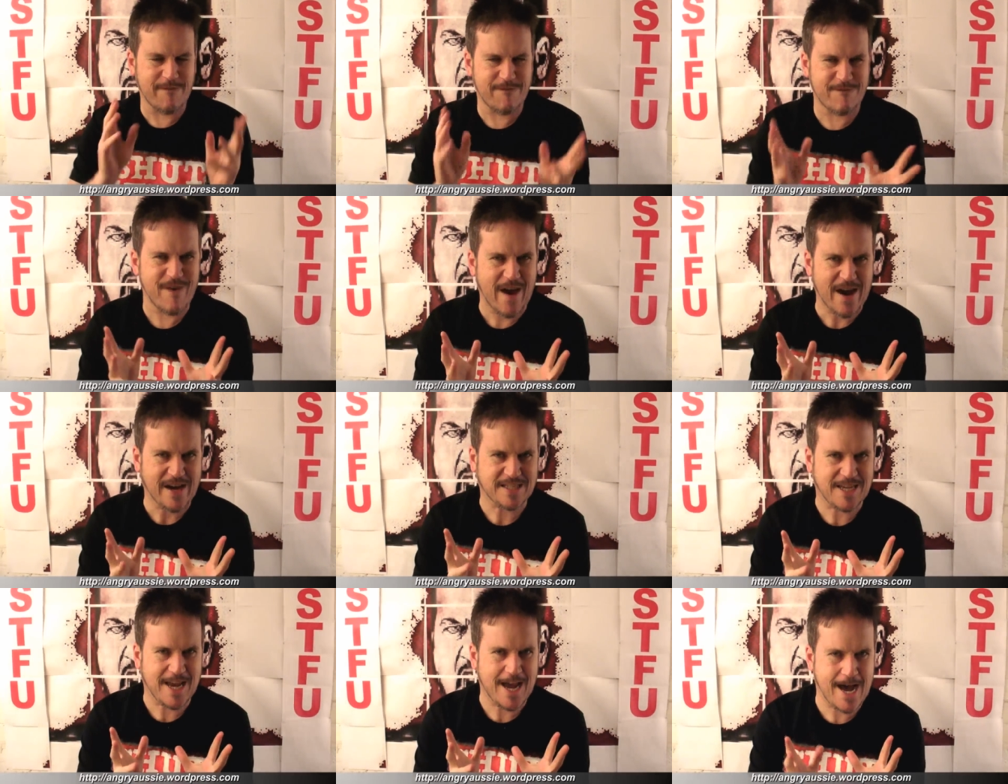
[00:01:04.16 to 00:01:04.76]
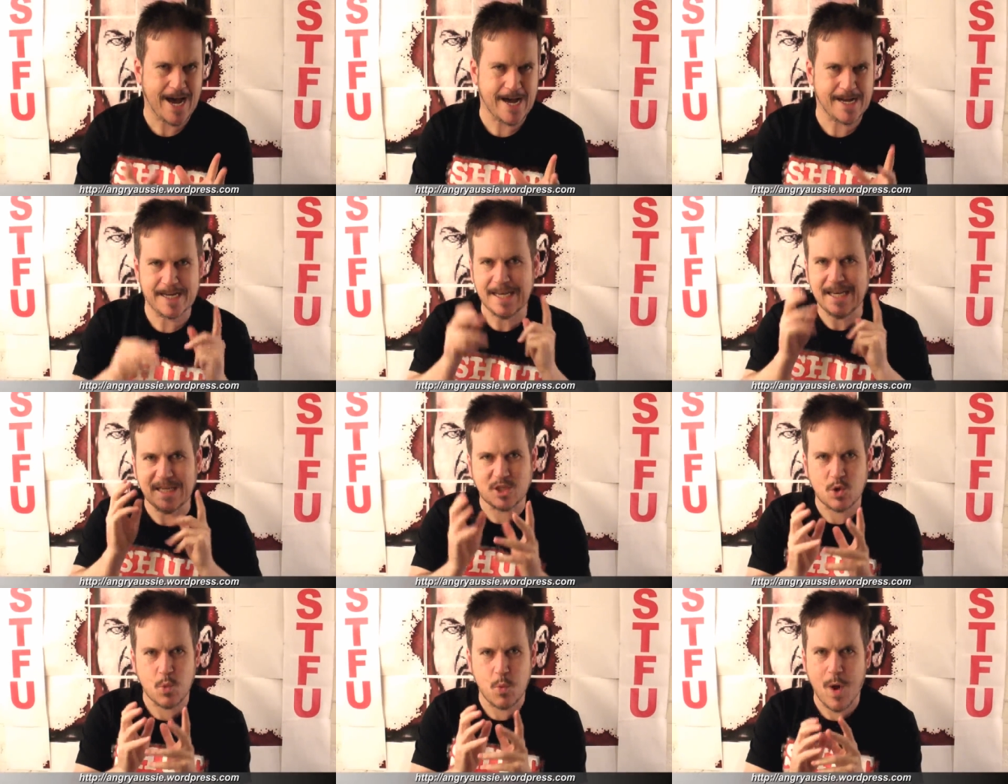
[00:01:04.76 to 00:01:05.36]
of factard
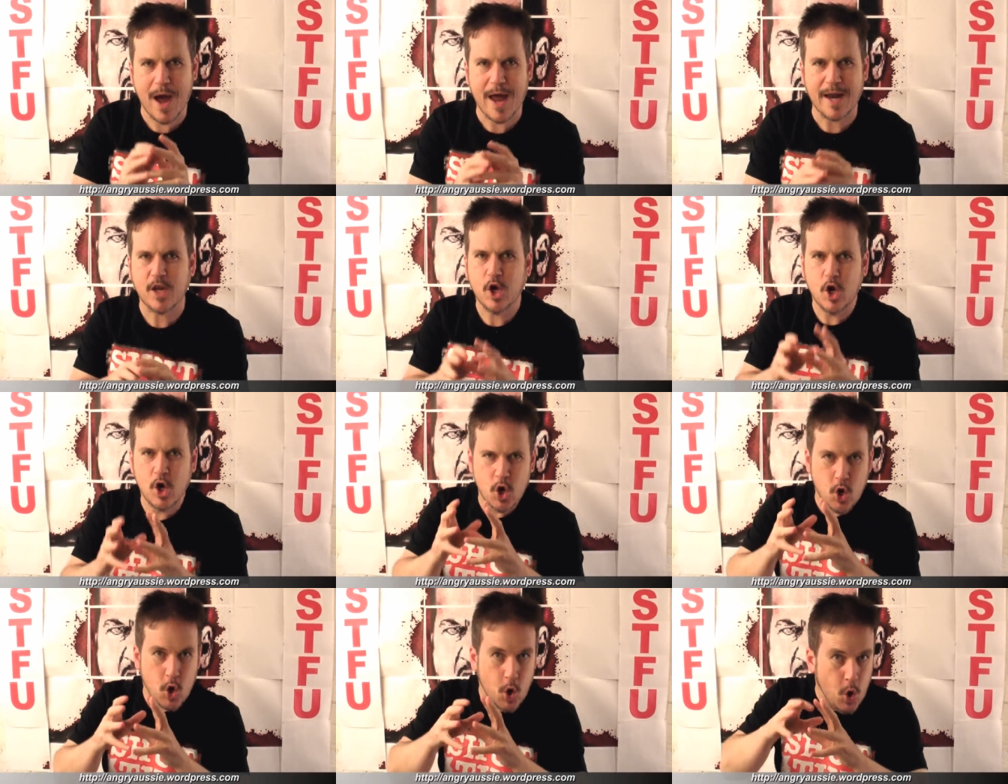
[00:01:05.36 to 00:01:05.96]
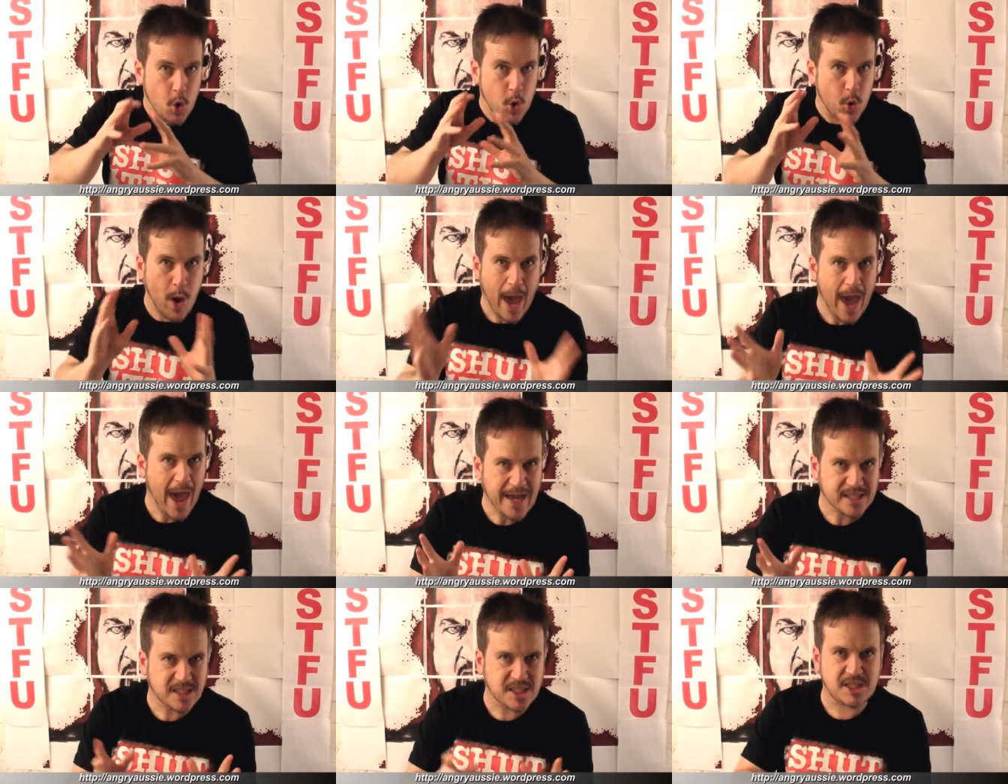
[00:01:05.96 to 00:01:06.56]
is the one who
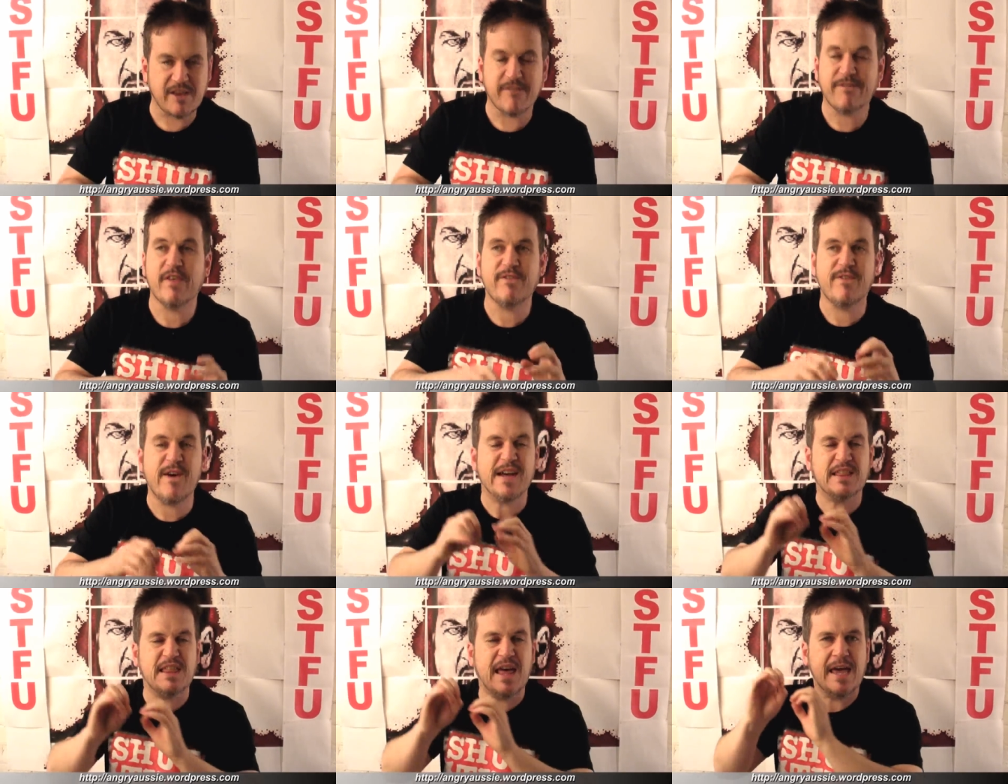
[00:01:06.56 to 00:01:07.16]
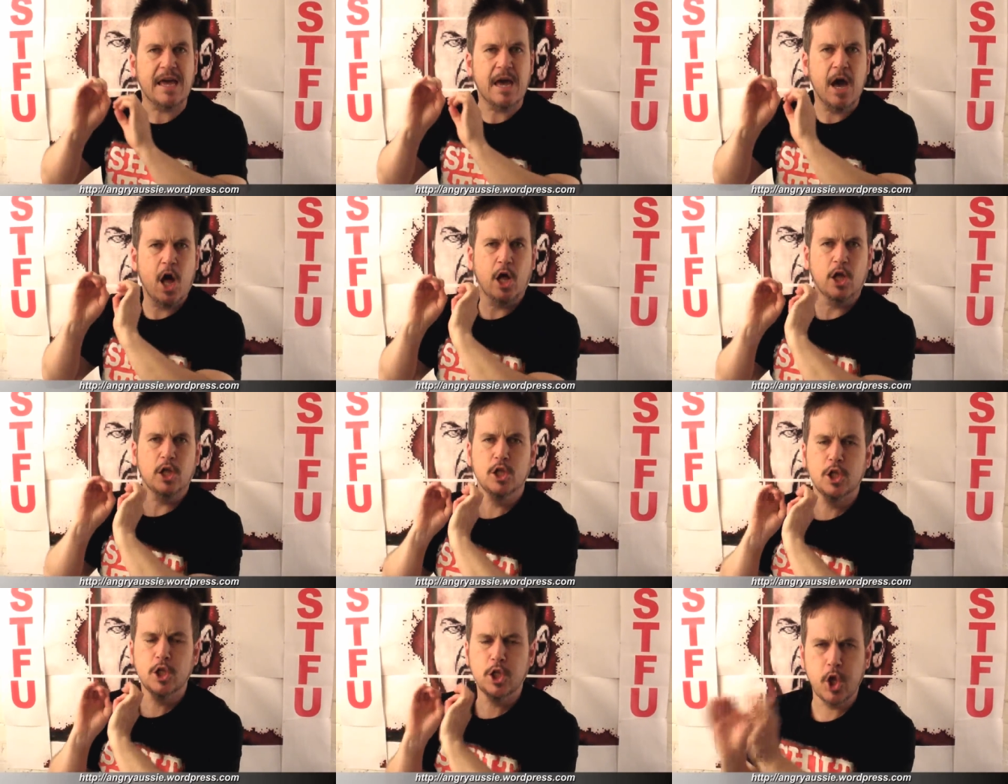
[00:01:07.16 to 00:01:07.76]
acts as if the fact they
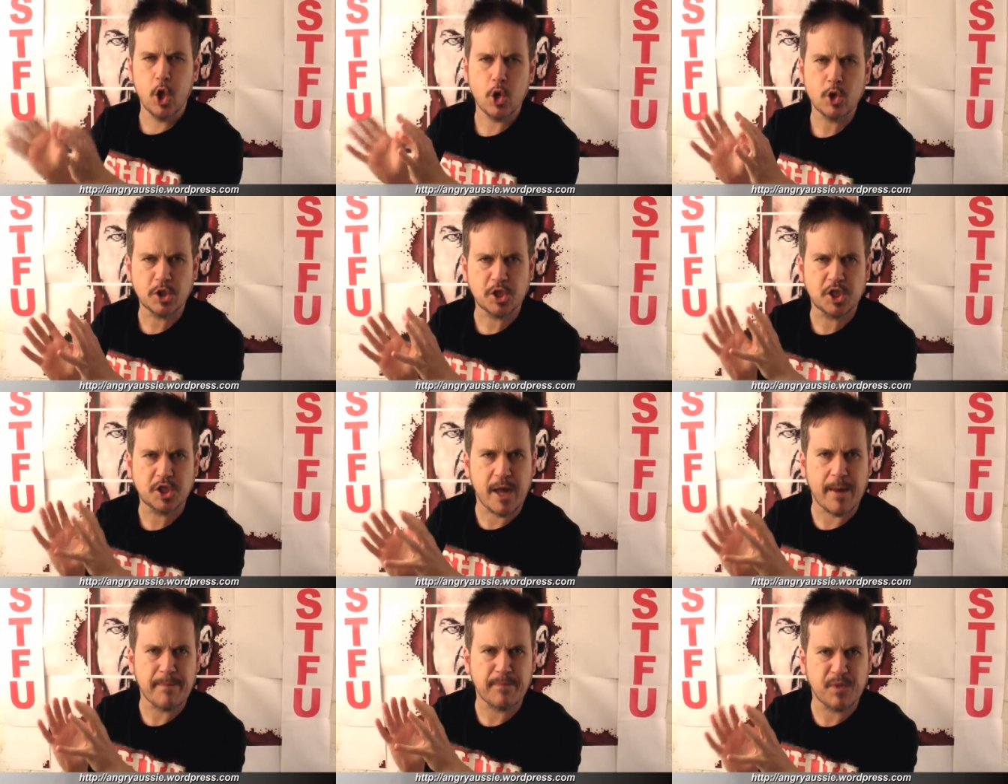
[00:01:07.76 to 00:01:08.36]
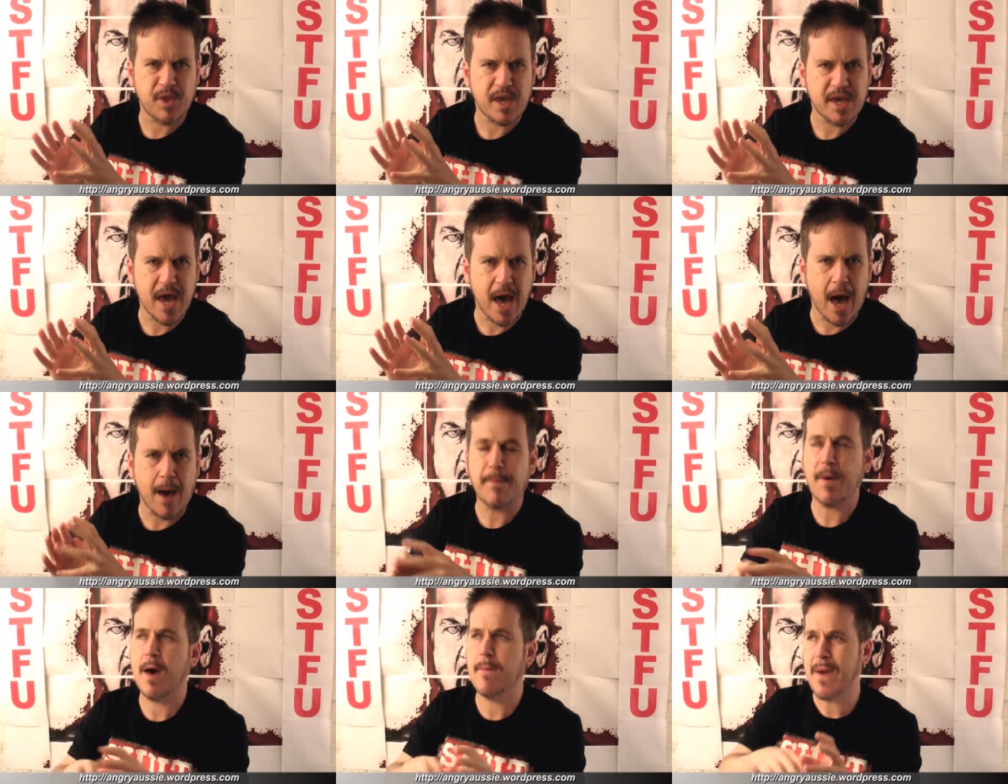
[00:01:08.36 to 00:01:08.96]
looked something
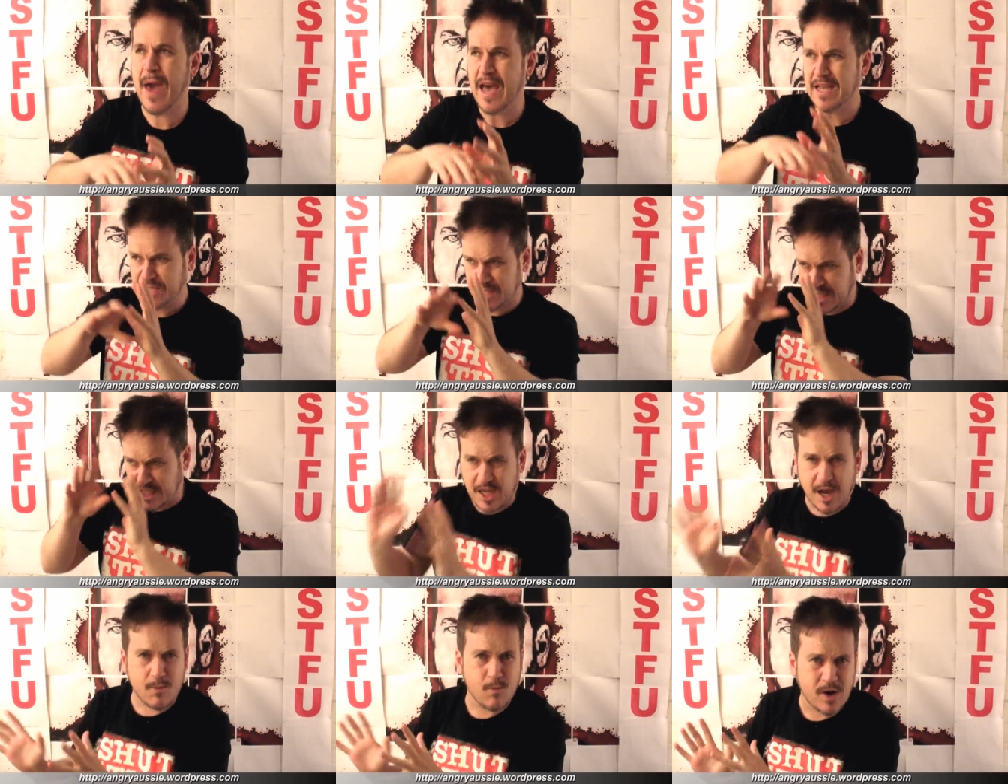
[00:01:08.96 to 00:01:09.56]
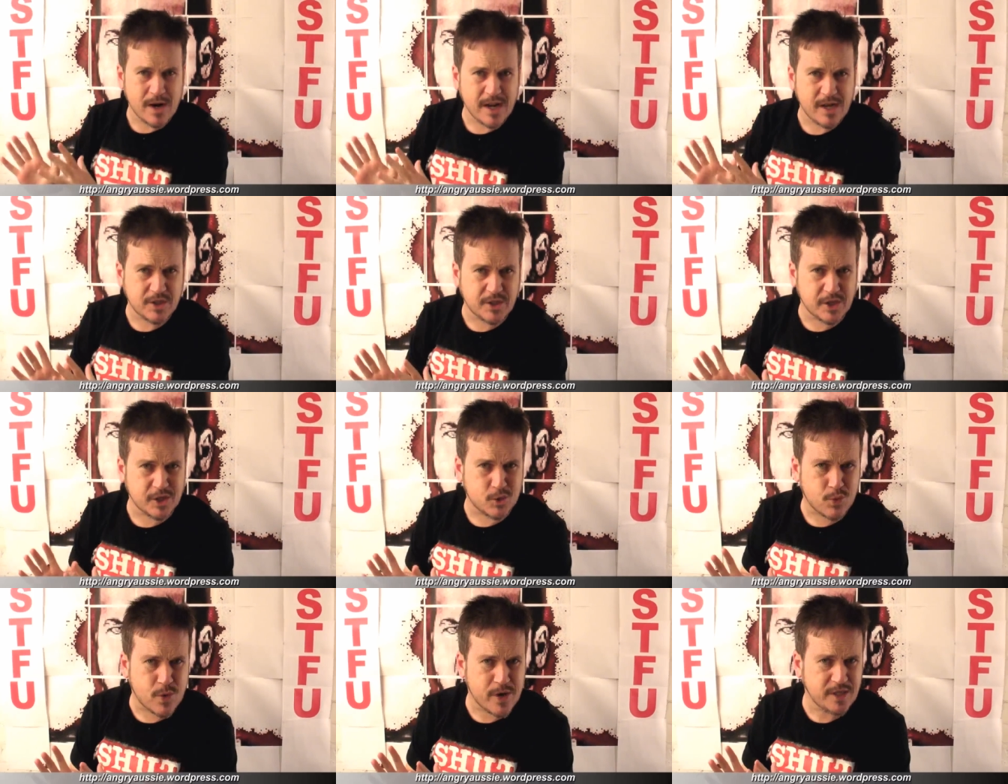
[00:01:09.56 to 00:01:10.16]
up about someone
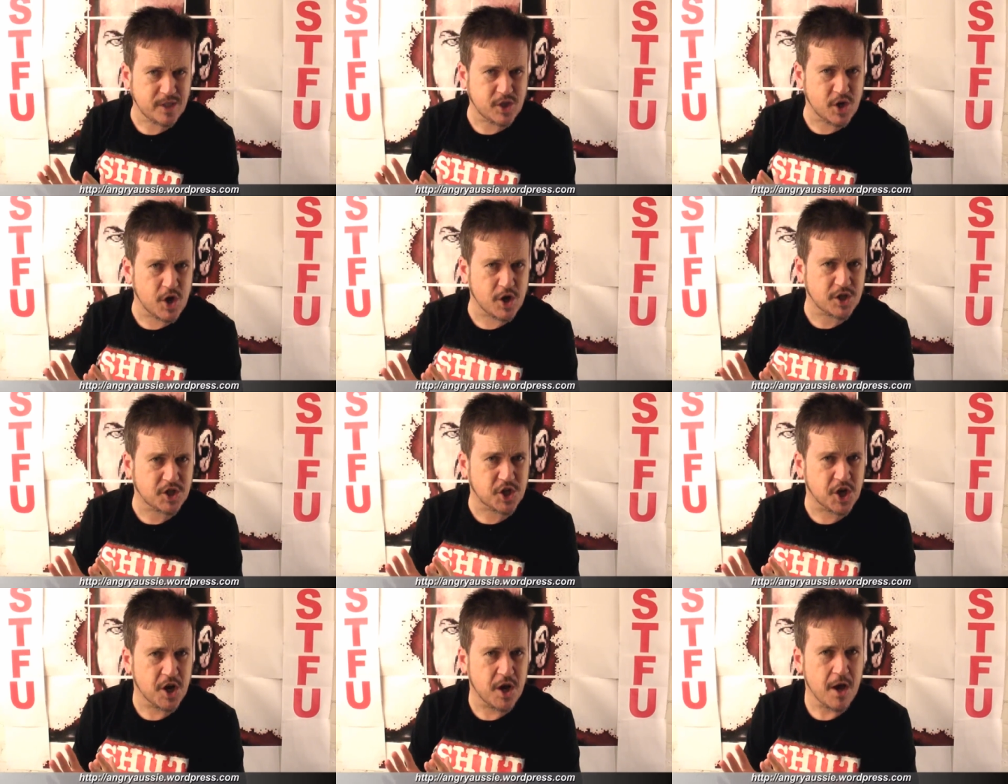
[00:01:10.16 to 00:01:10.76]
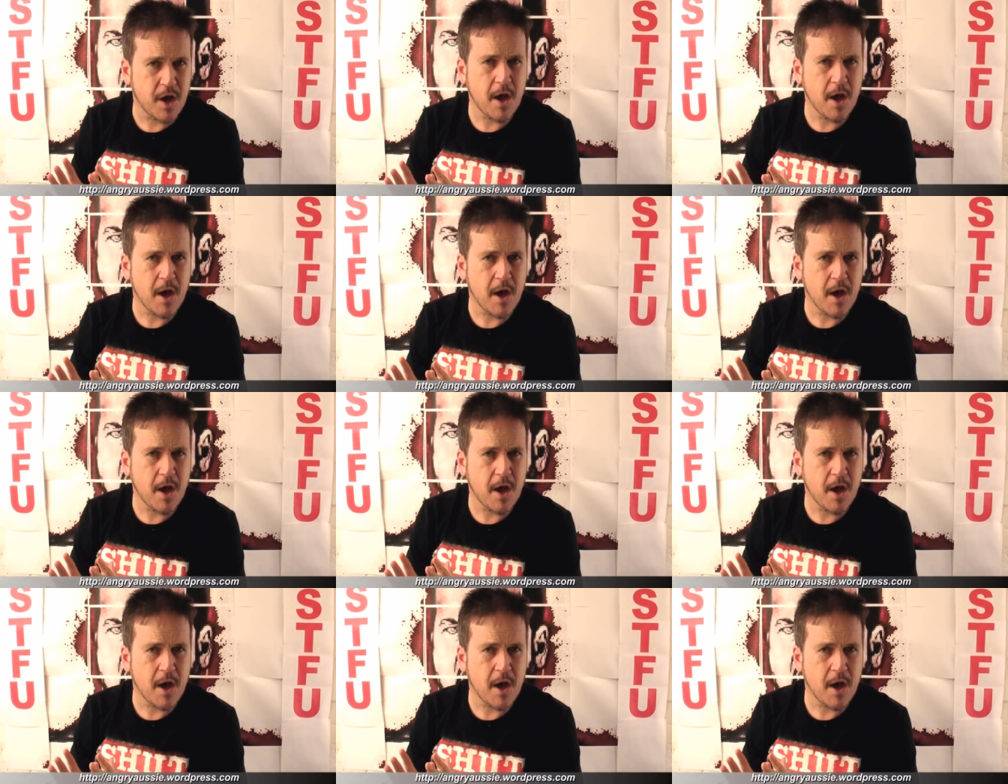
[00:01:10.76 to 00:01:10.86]
else's research